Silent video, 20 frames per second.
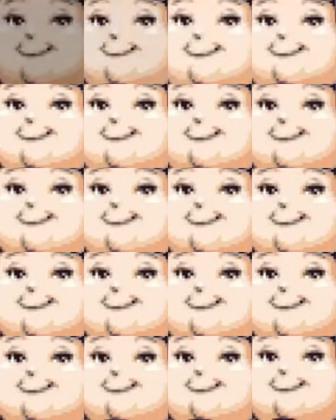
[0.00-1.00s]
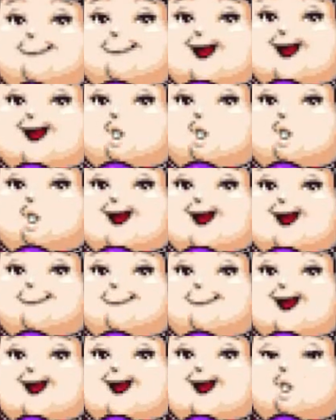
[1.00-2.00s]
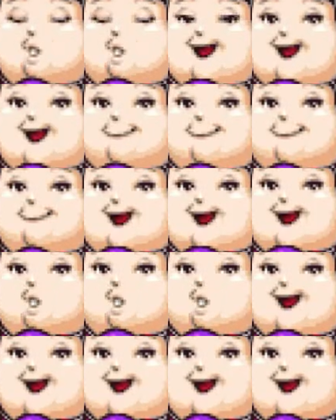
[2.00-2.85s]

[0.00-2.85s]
Nobody speaks.